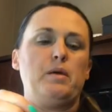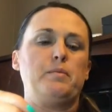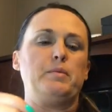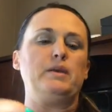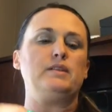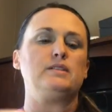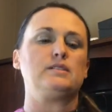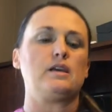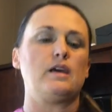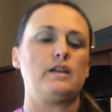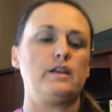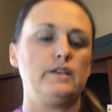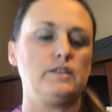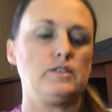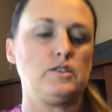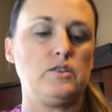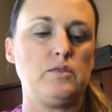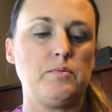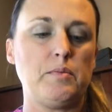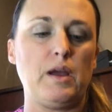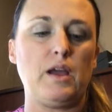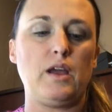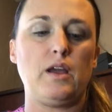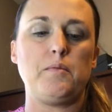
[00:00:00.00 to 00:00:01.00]
puppy's got
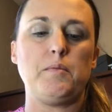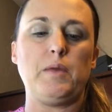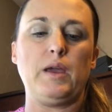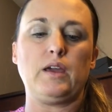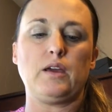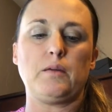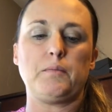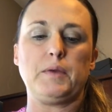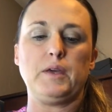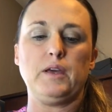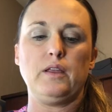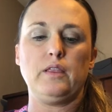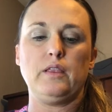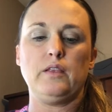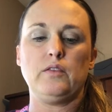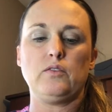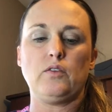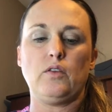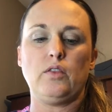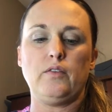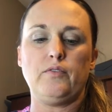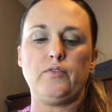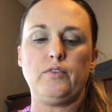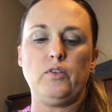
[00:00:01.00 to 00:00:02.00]
into my makeup kit
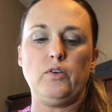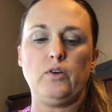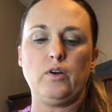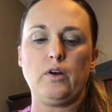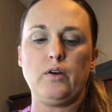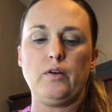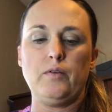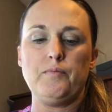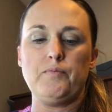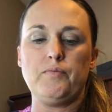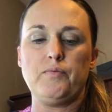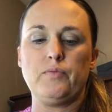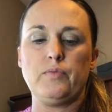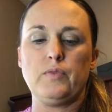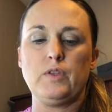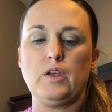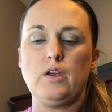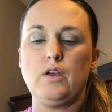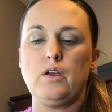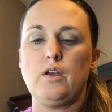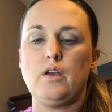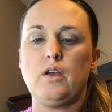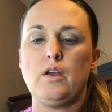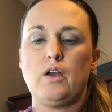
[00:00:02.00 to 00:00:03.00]
that's on the floor.
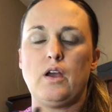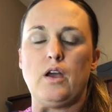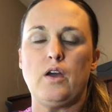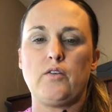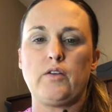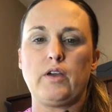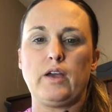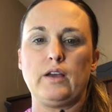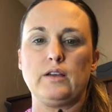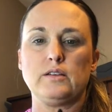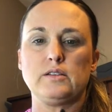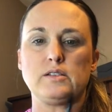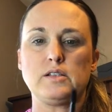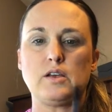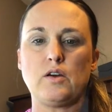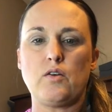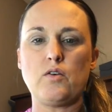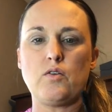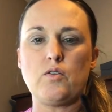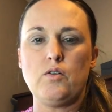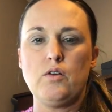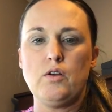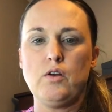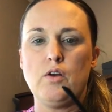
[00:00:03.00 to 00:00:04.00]
Okay,
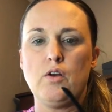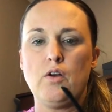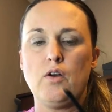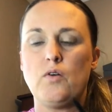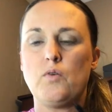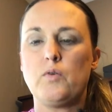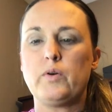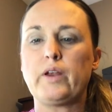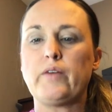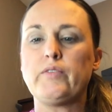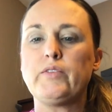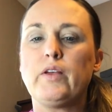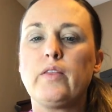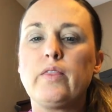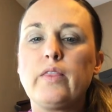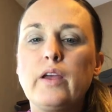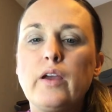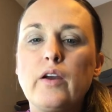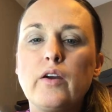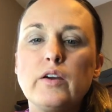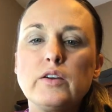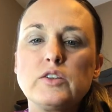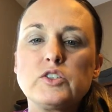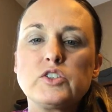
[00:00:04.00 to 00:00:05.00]
so what I've done
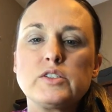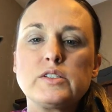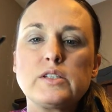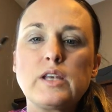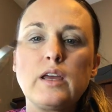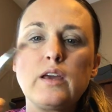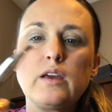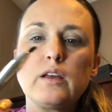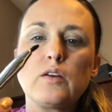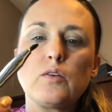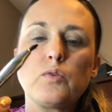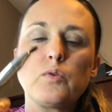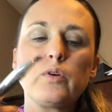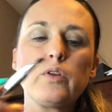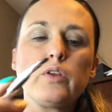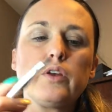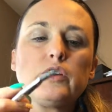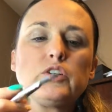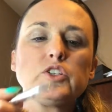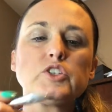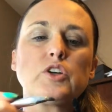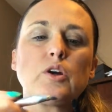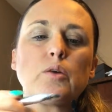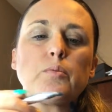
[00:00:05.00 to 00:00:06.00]
there is just taken a
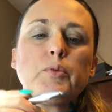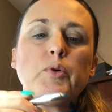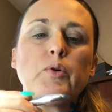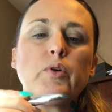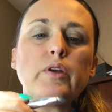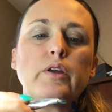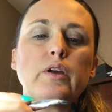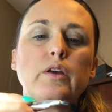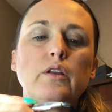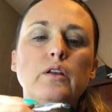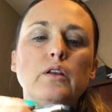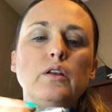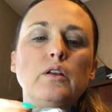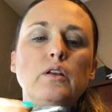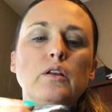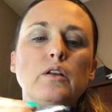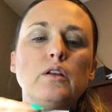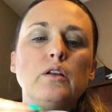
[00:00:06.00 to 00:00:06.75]
really sharp pointed